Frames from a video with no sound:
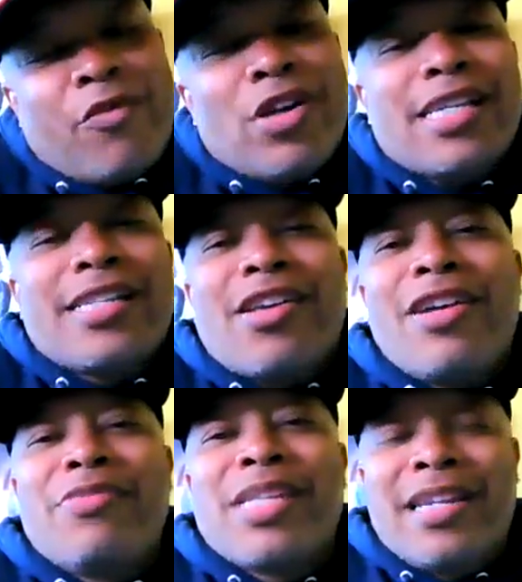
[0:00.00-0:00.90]
Once I saw
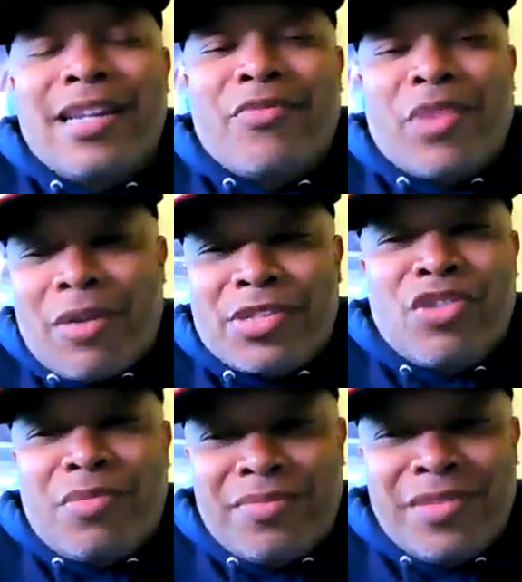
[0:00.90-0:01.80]
he was in, when I was
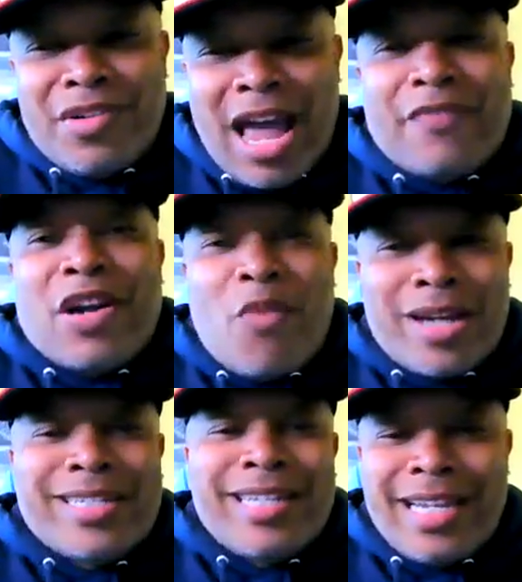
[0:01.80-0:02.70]
doing, after I
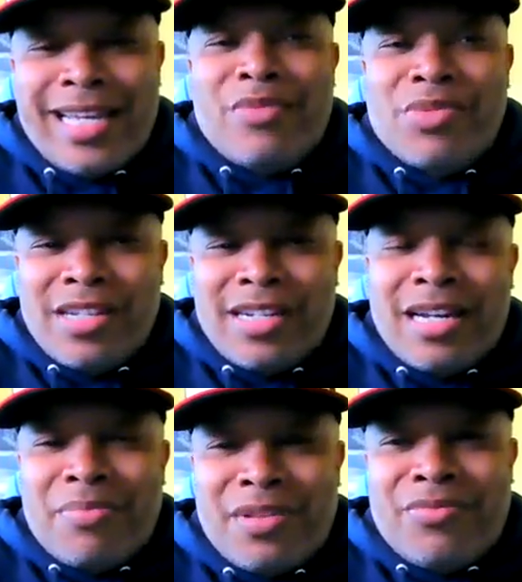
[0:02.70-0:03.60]
watched it again and was looking
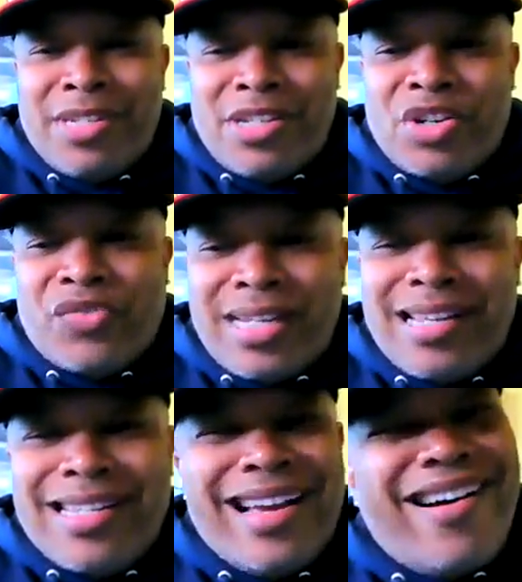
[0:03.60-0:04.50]
up the research for this, I
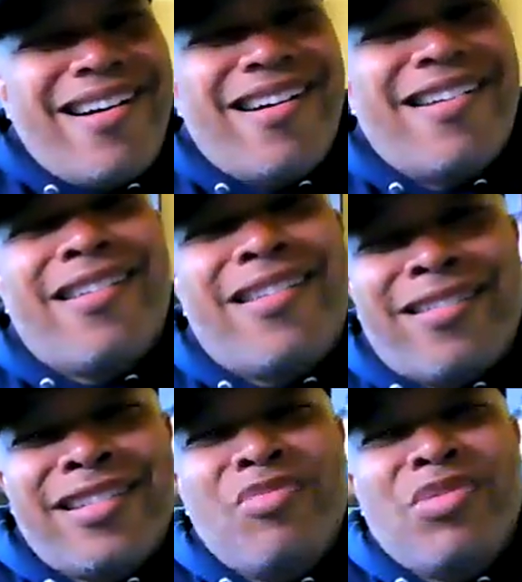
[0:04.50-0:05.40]
was like, oh,
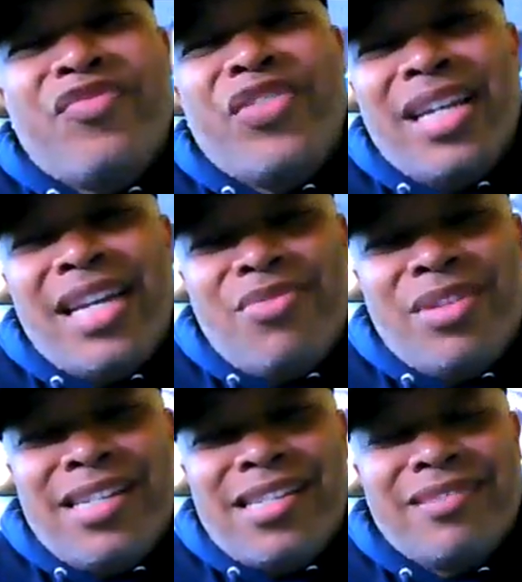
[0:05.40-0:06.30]
he was affiliated with
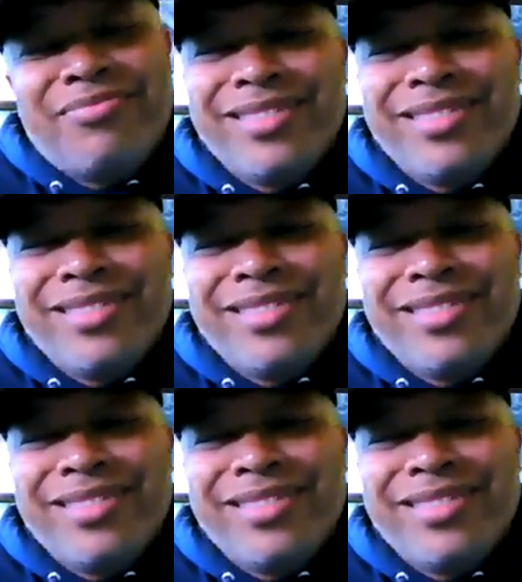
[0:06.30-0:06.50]
this.